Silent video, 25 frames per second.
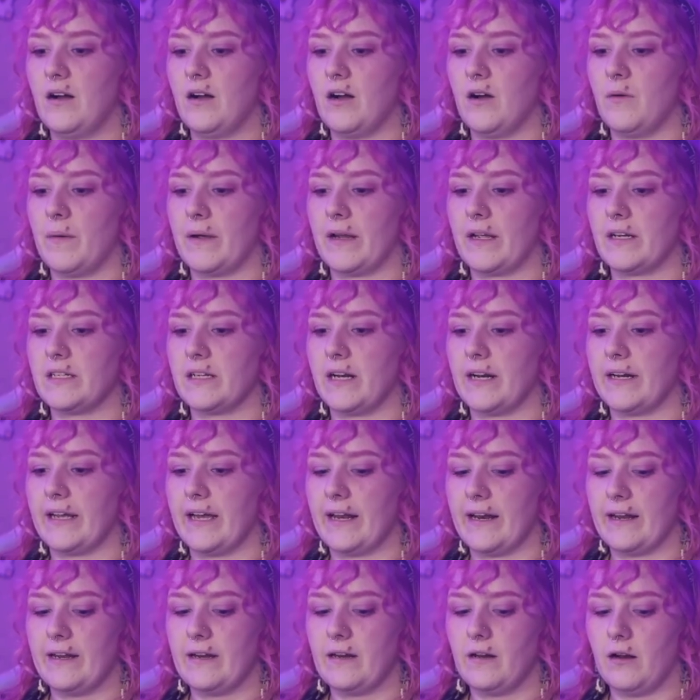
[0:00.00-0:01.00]
Oh wait, did I
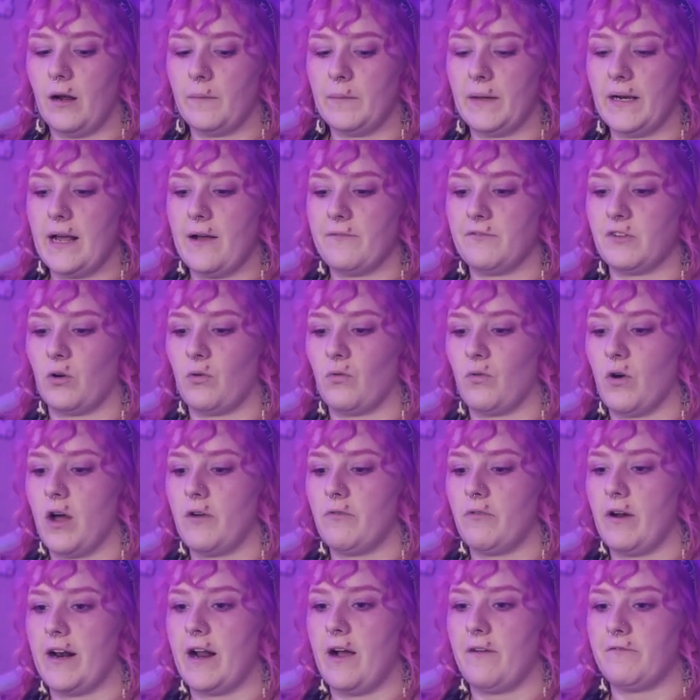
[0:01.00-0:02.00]
get it? I'm gonna have to
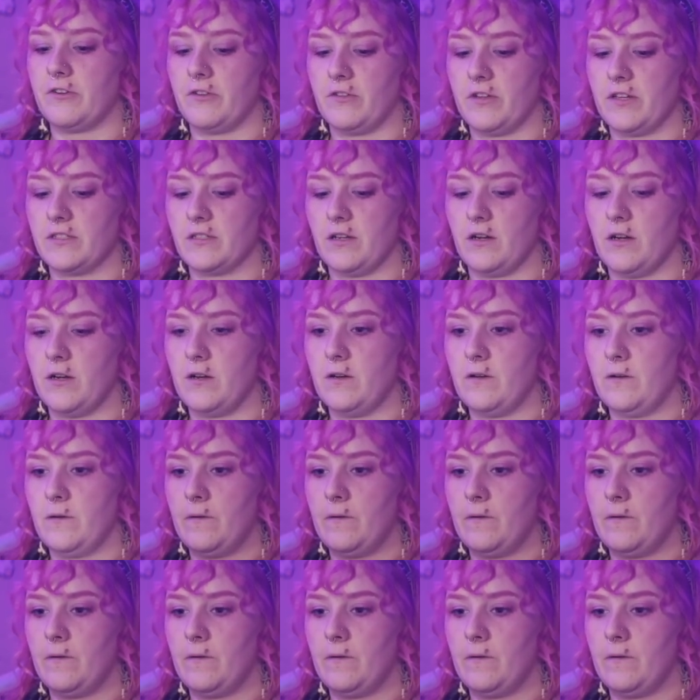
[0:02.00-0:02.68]
run right after this, huh?